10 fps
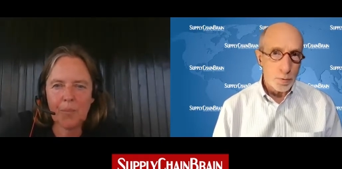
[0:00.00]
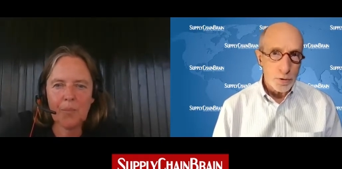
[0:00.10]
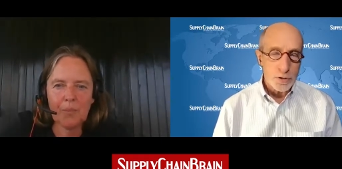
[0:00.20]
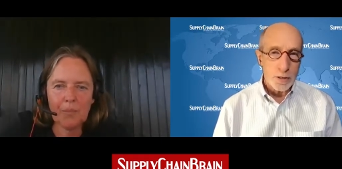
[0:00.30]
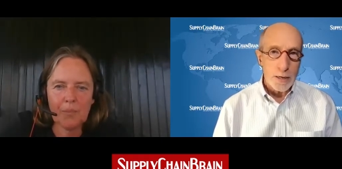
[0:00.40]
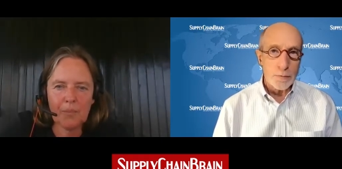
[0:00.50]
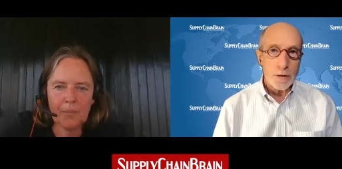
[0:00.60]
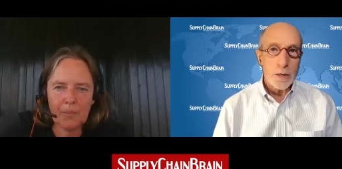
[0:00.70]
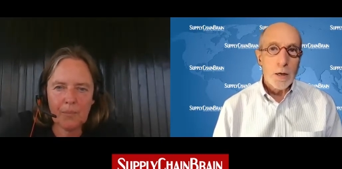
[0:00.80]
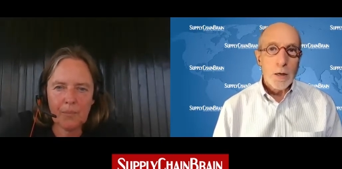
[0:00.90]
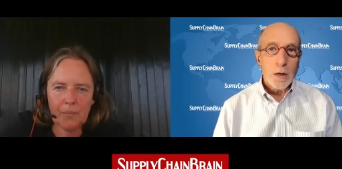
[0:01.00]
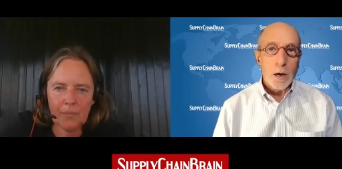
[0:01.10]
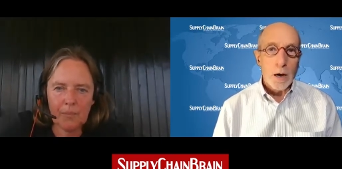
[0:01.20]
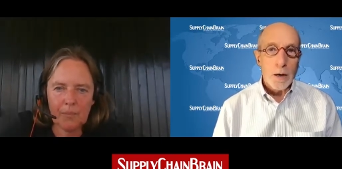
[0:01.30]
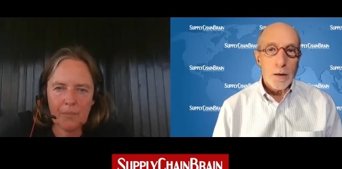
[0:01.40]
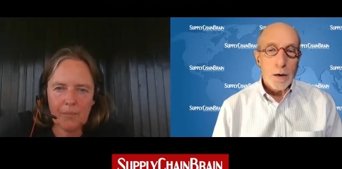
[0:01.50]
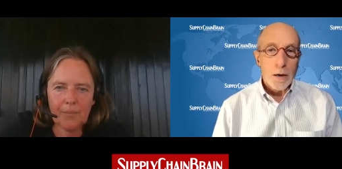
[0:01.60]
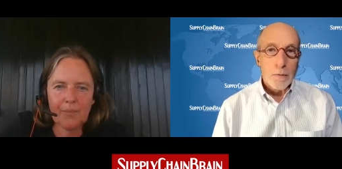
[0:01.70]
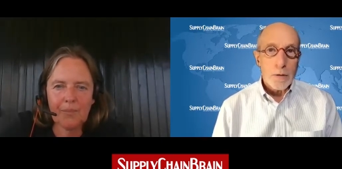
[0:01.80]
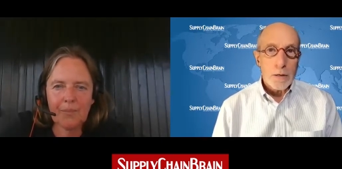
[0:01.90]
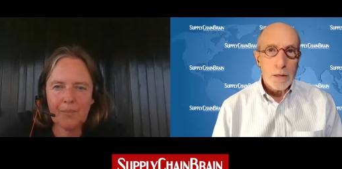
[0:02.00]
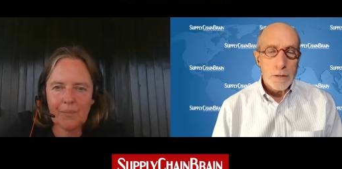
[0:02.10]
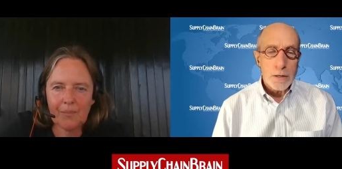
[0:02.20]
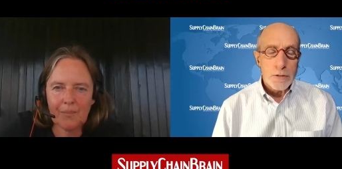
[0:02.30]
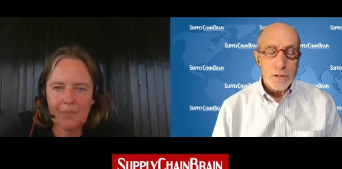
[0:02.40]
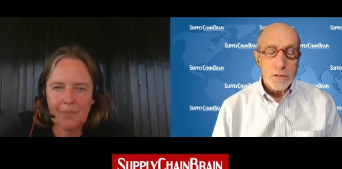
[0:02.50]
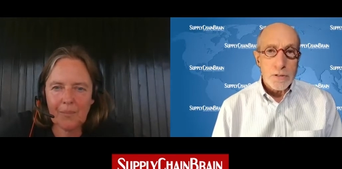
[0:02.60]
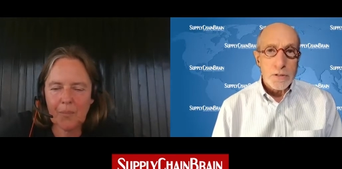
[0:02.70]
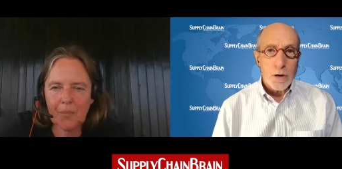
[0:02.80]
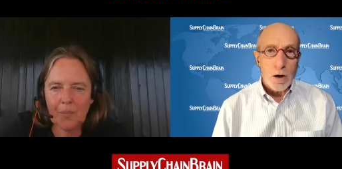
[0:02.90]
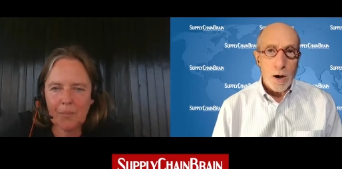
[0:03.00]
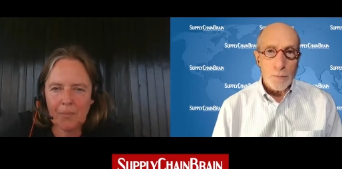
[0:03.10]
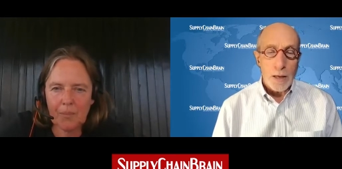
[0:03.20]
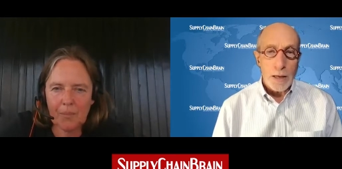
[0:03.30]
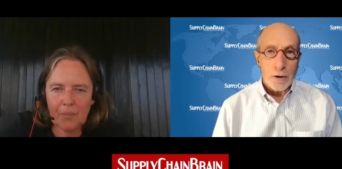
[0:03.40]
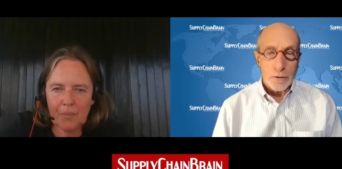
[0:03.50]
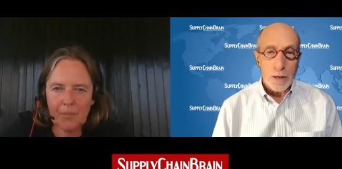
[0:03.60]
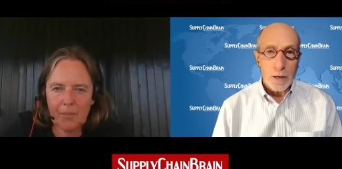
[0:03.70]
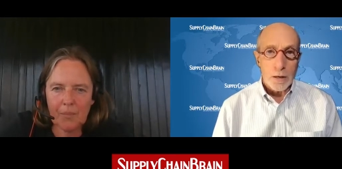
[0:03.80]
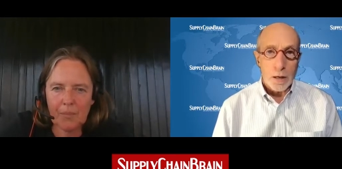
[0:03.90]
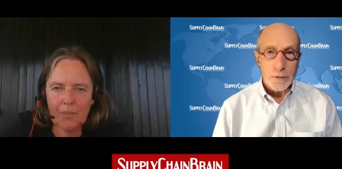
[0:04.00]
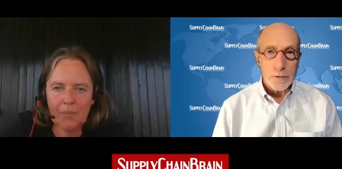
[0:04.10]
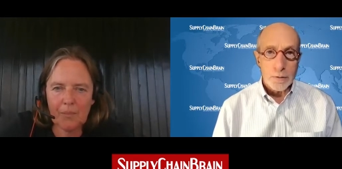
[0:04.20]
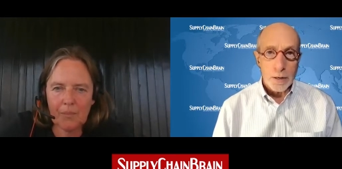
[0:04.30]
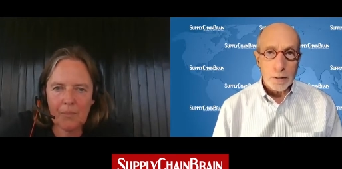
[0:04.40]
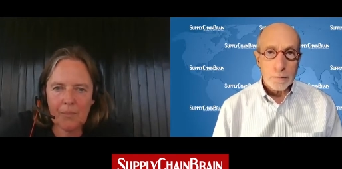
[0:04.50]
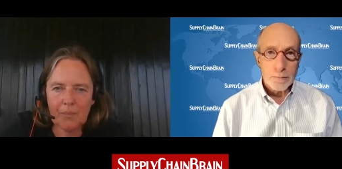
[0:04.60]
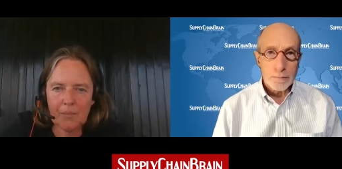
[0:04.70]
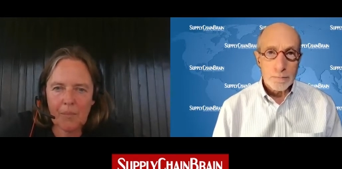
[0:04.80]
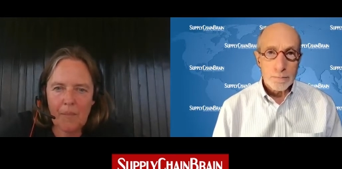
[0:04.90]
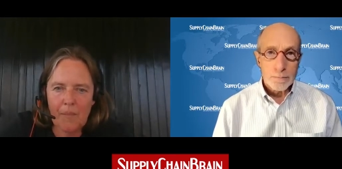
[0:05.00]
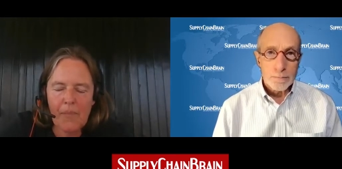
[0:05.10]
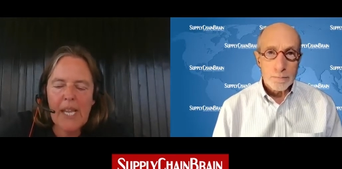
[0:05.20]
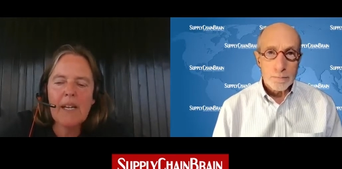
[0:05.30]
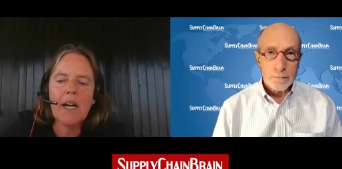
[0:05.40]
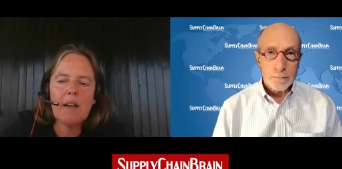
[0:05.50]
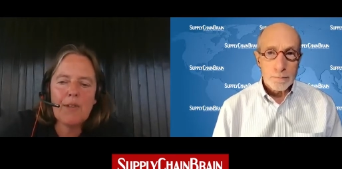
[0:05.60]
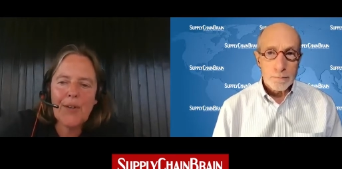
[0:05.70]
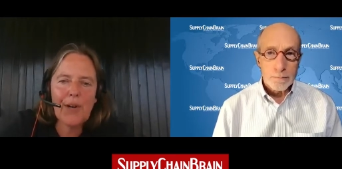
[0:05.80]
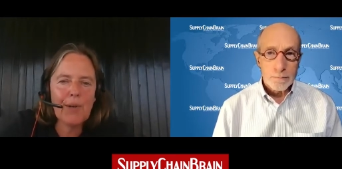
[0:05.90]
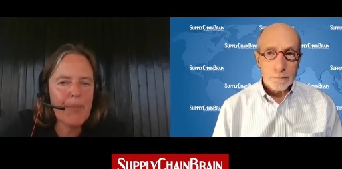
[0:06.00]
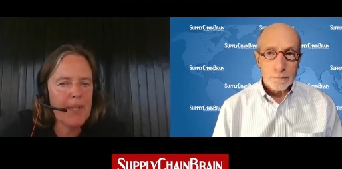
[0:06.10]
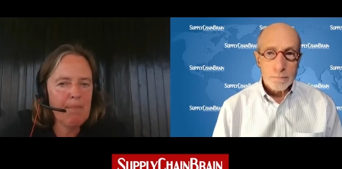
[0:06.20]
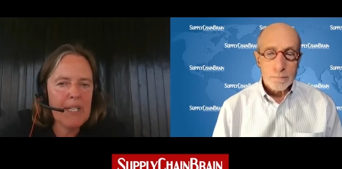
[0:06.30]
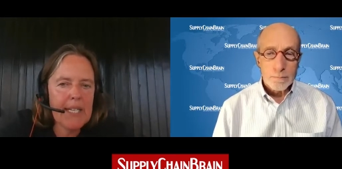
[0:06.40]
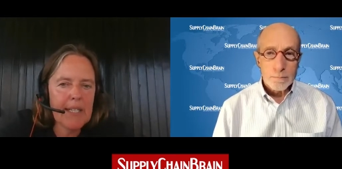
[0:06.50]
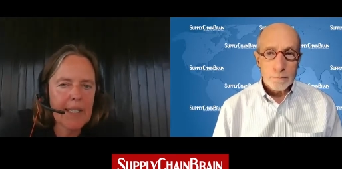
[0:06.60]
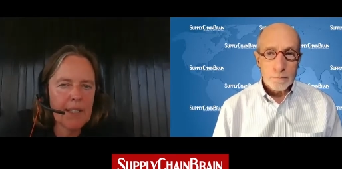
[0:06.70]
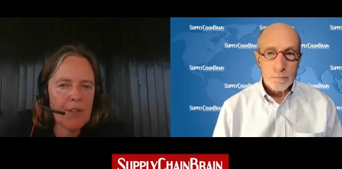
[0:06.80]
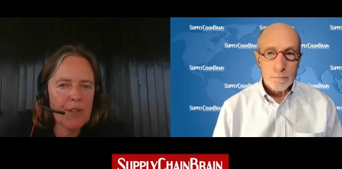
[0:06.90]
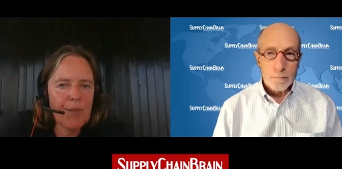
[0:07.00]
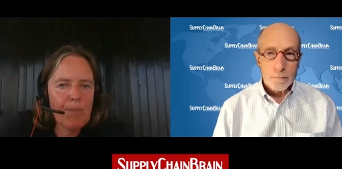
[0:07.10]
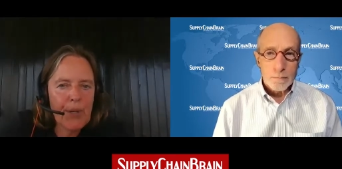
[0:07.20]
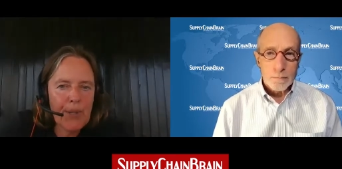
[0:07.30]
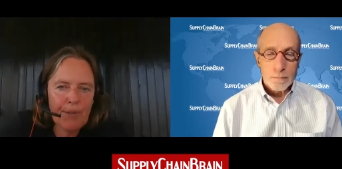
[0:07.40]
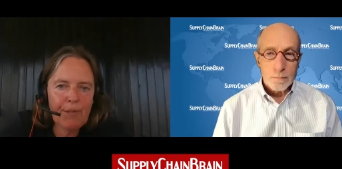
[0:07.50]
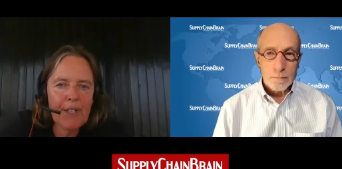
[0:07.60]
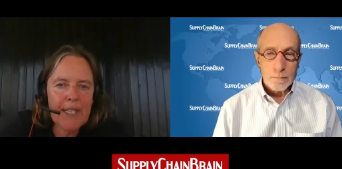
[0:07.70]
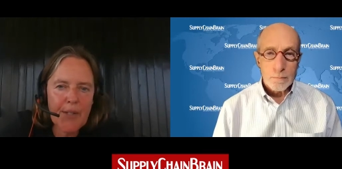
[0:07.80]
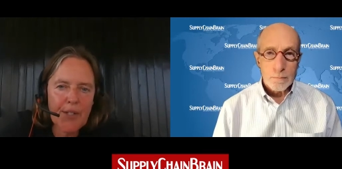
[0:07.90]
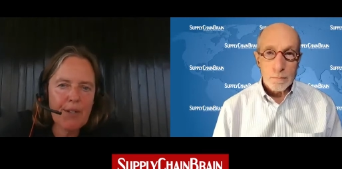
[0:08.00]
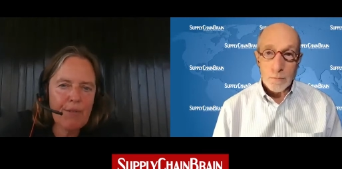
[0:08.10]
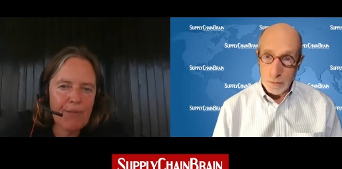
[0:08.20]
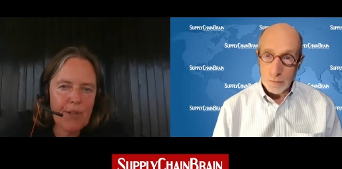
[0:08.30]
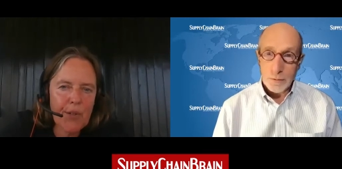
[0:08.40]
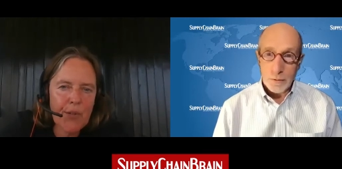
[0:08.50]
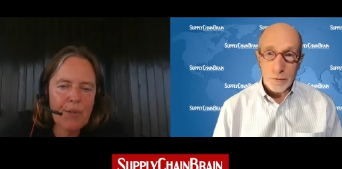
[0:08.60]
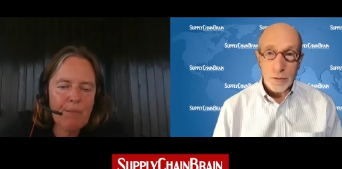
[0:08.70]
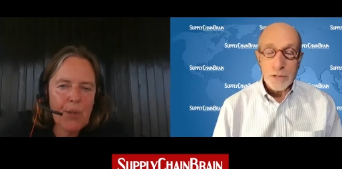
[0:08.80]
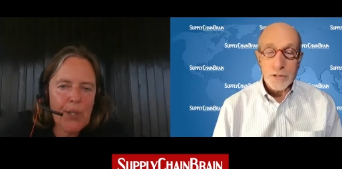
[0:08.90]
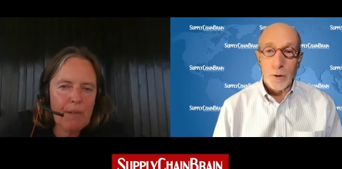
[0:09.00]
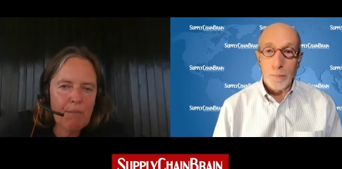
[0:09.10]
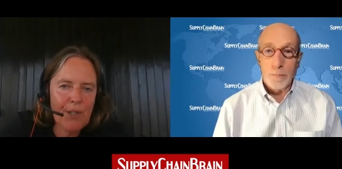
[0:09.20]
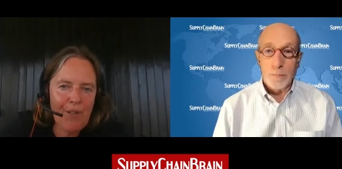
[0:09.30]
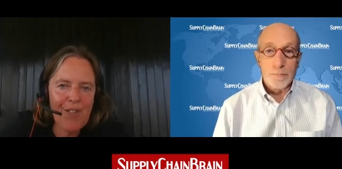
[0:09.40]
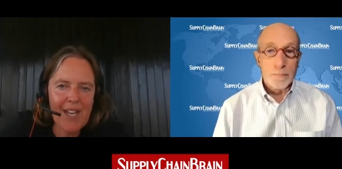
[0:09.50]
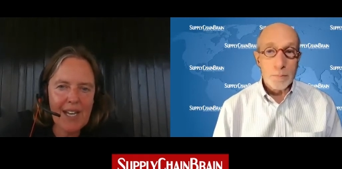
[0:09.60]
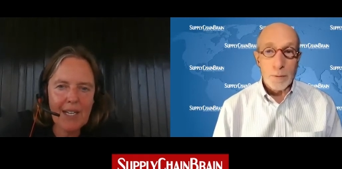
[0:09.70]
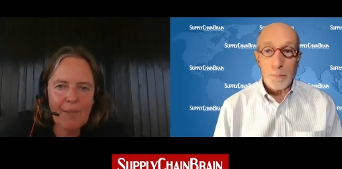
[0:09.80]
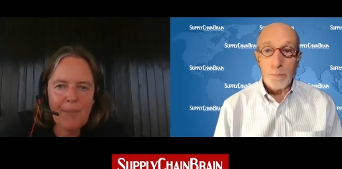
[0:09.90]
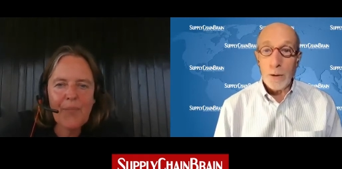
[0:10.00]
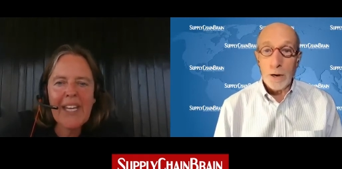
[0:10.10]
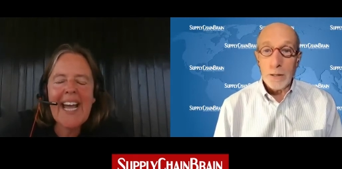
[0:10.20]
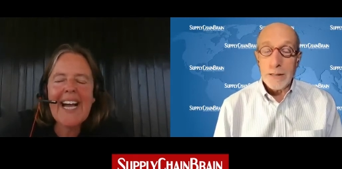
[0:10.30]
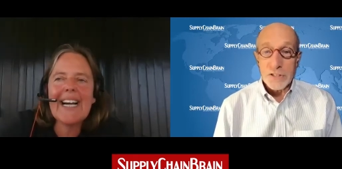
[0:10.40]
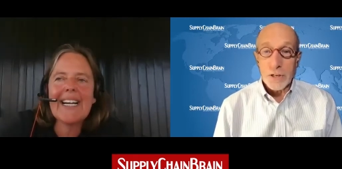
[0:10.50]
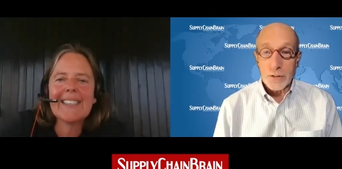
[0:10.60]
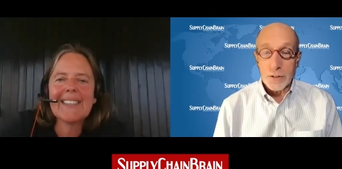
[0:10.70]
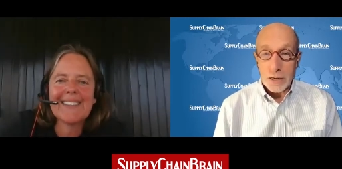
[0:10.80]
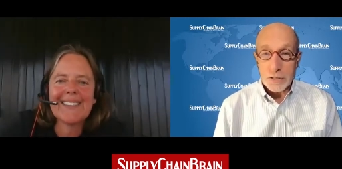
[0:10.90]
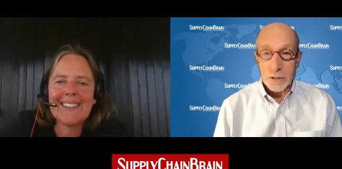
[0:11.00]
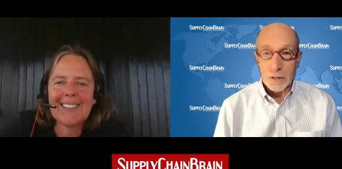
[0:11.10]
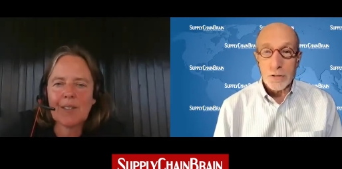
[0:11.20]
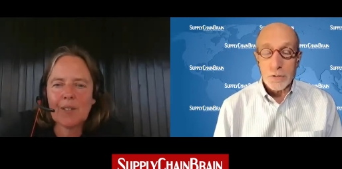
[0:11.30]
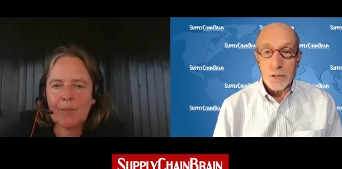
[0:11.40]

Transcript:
Speaker 1: push slavery uh, uh, in, incidences off the out of the headlines, correct?
Speaker 2: I would hope that media can do both, right? So
Speaker 1: focus on more than one thing. But apparently, that's not the case here, because you're